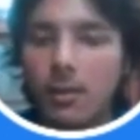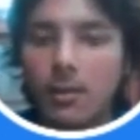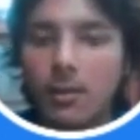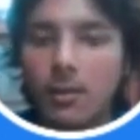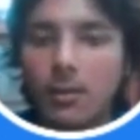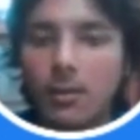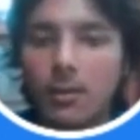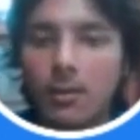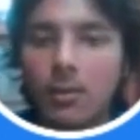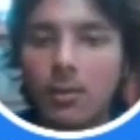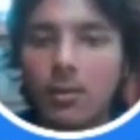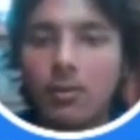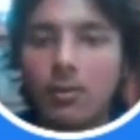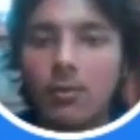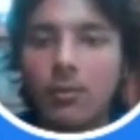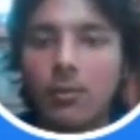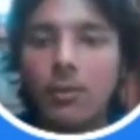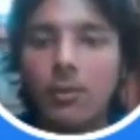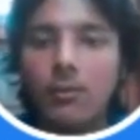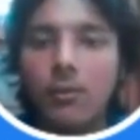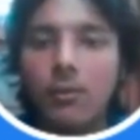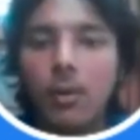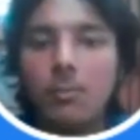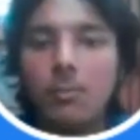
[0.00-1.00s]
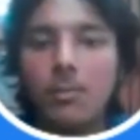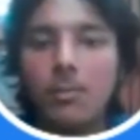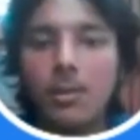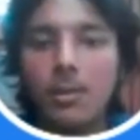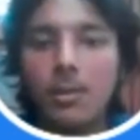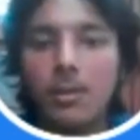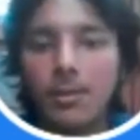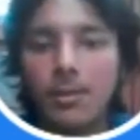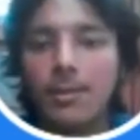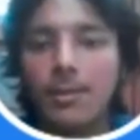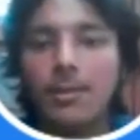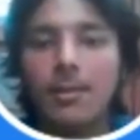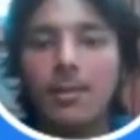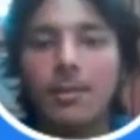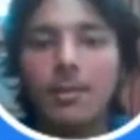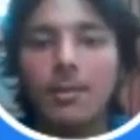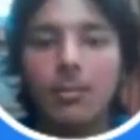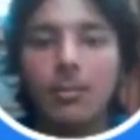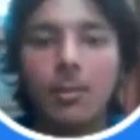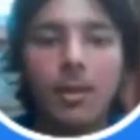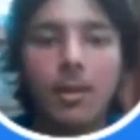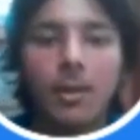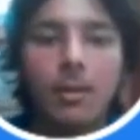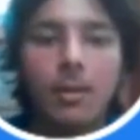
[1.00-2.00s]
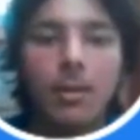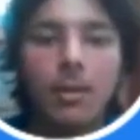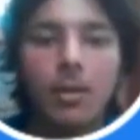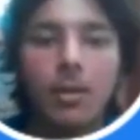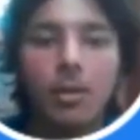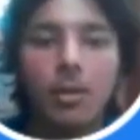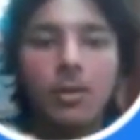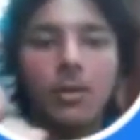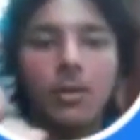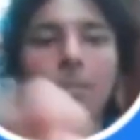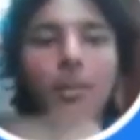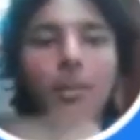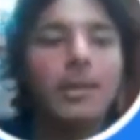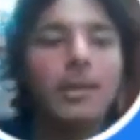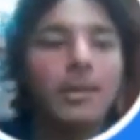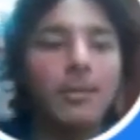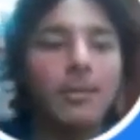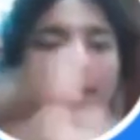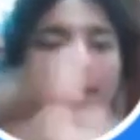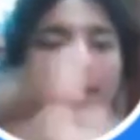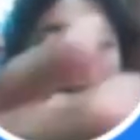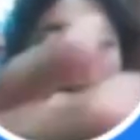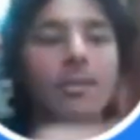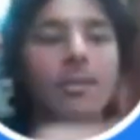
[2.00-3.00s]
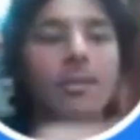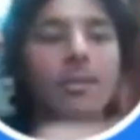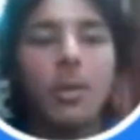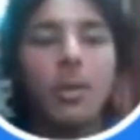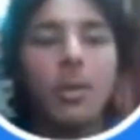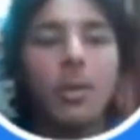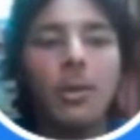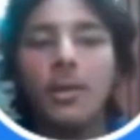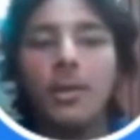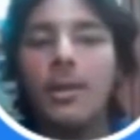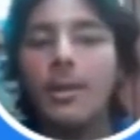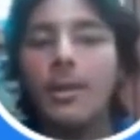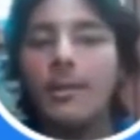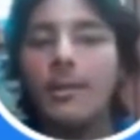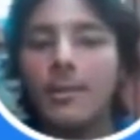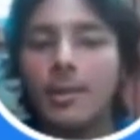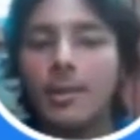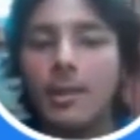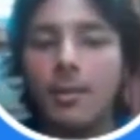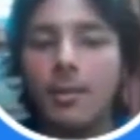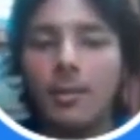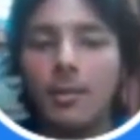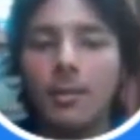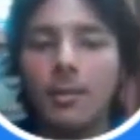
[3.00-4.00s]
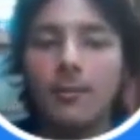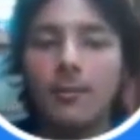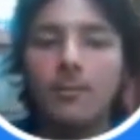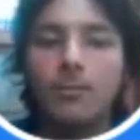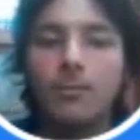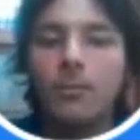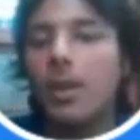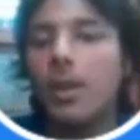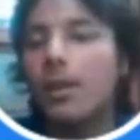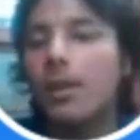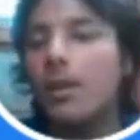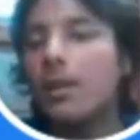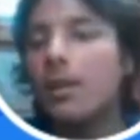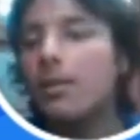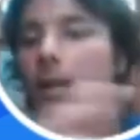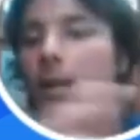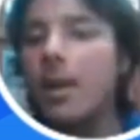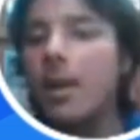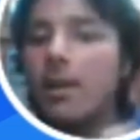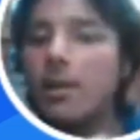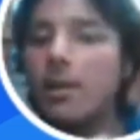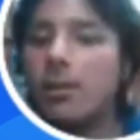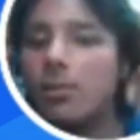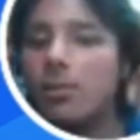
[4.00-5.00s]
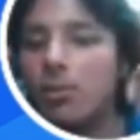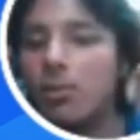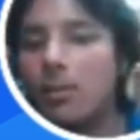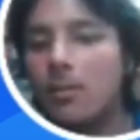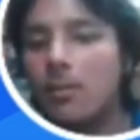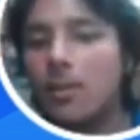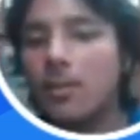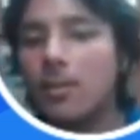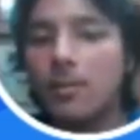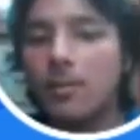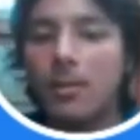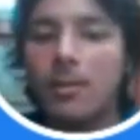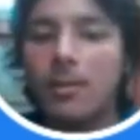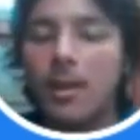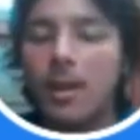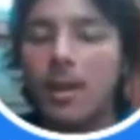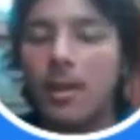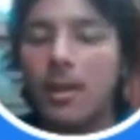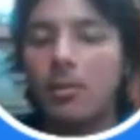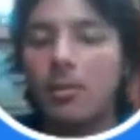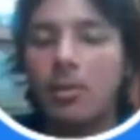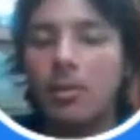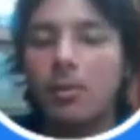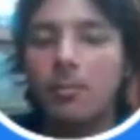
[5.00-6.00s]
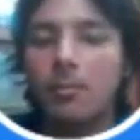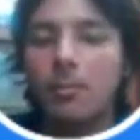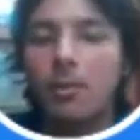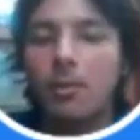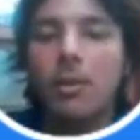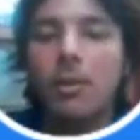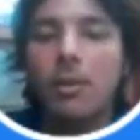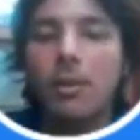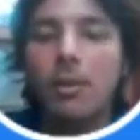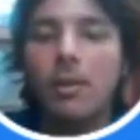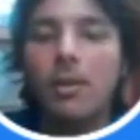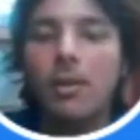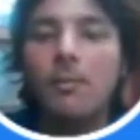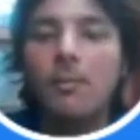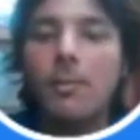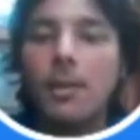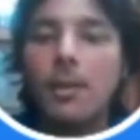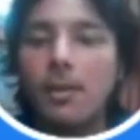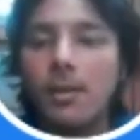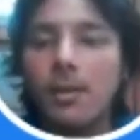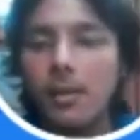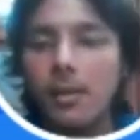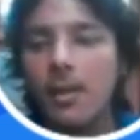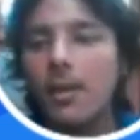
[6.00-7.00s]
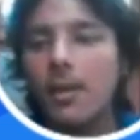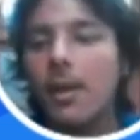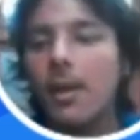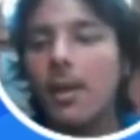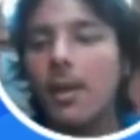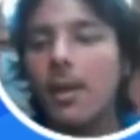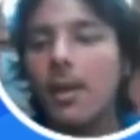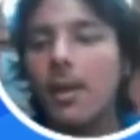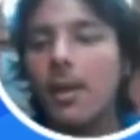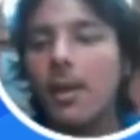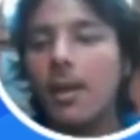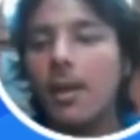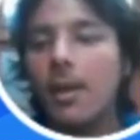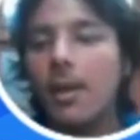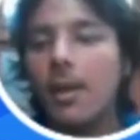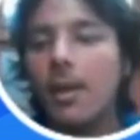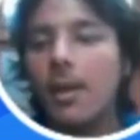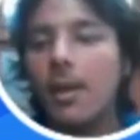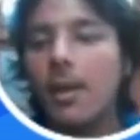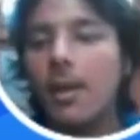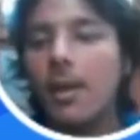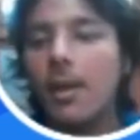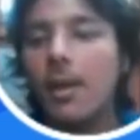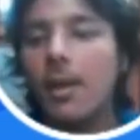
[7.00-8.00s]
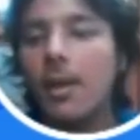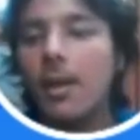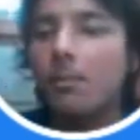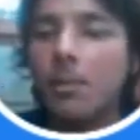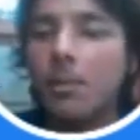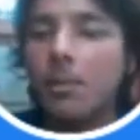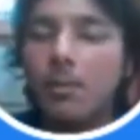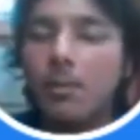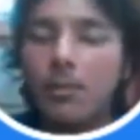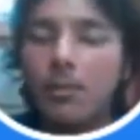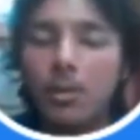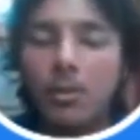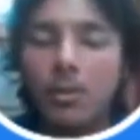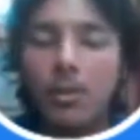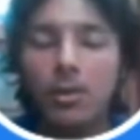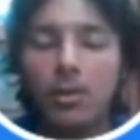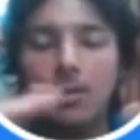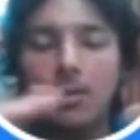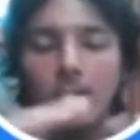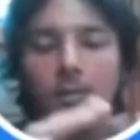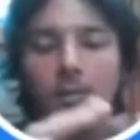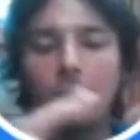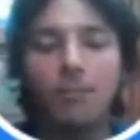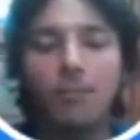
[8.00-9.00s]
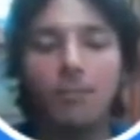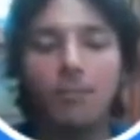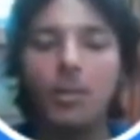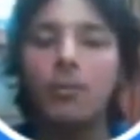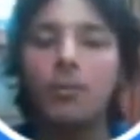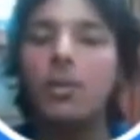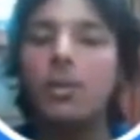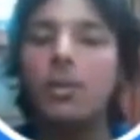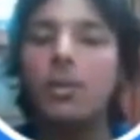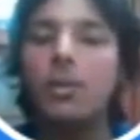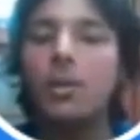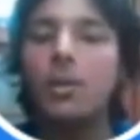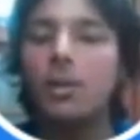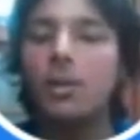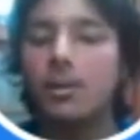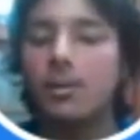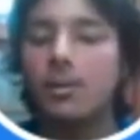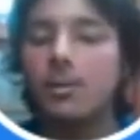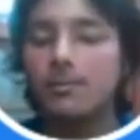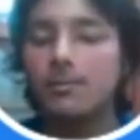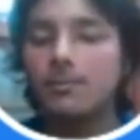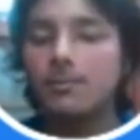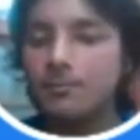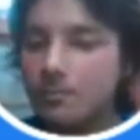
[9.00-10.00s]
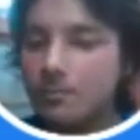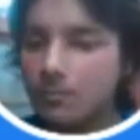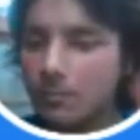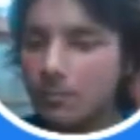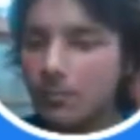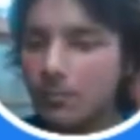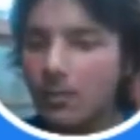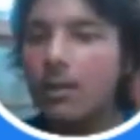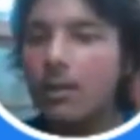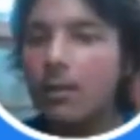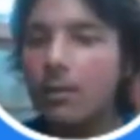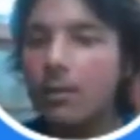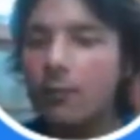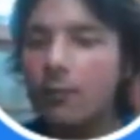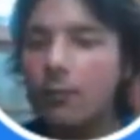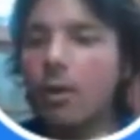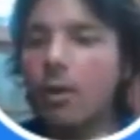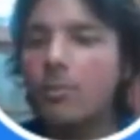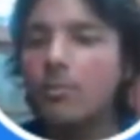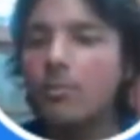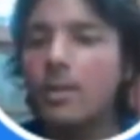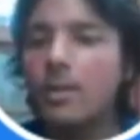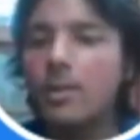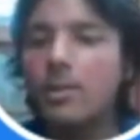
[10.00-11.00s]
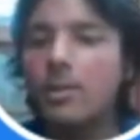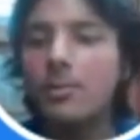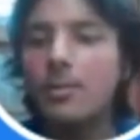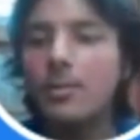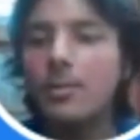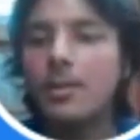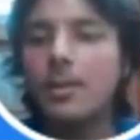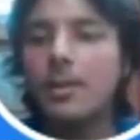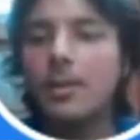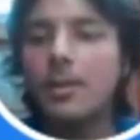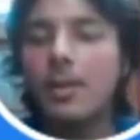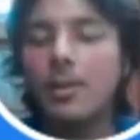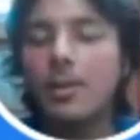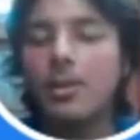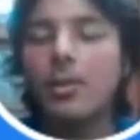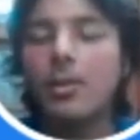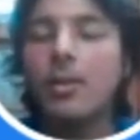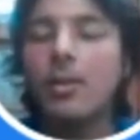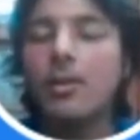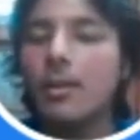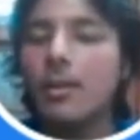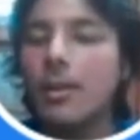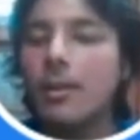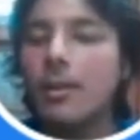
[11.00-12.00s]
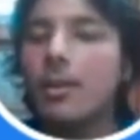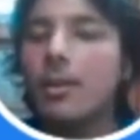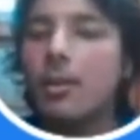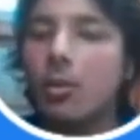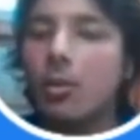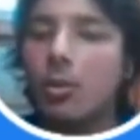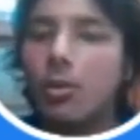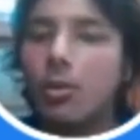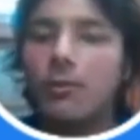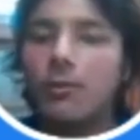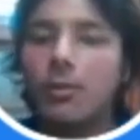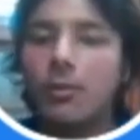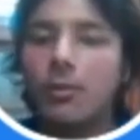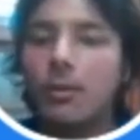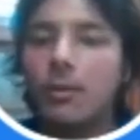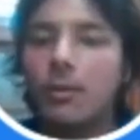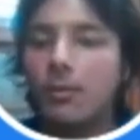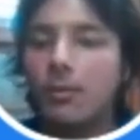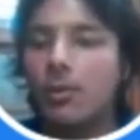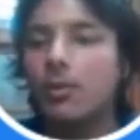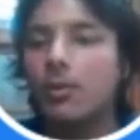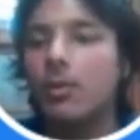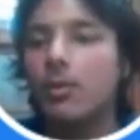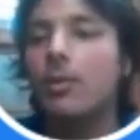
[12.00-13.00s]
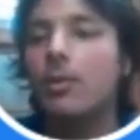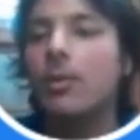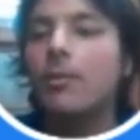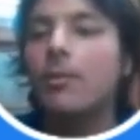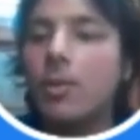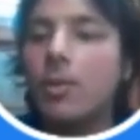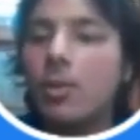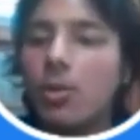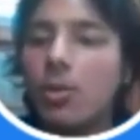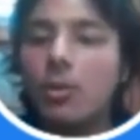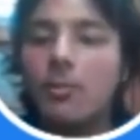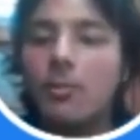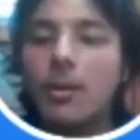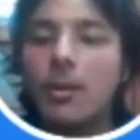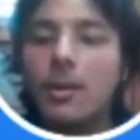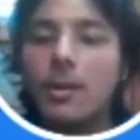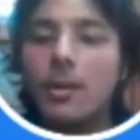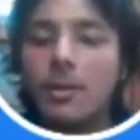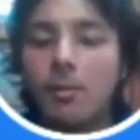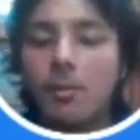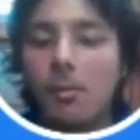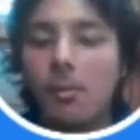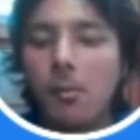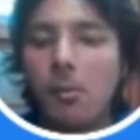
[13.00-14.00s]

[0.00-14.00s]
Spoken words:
So for the form builder, this is where all the basic fields will be on the left side, where you can drag and drop them, in the middle. And if you click on Preview, it'll preview the form that you're building, and you can get the code from using the View Code button.